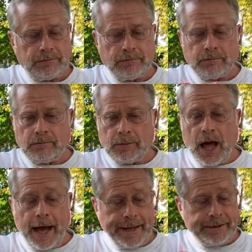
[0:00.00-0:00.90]

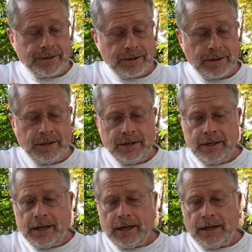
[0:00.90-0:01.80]
lines.
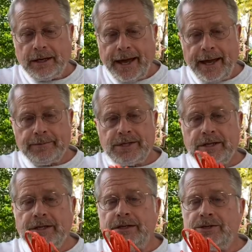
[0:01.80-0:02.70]
Am
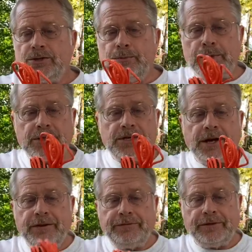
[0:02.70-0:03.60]
steel is super
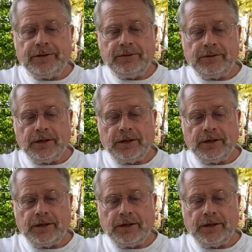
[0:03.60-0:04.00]
tough and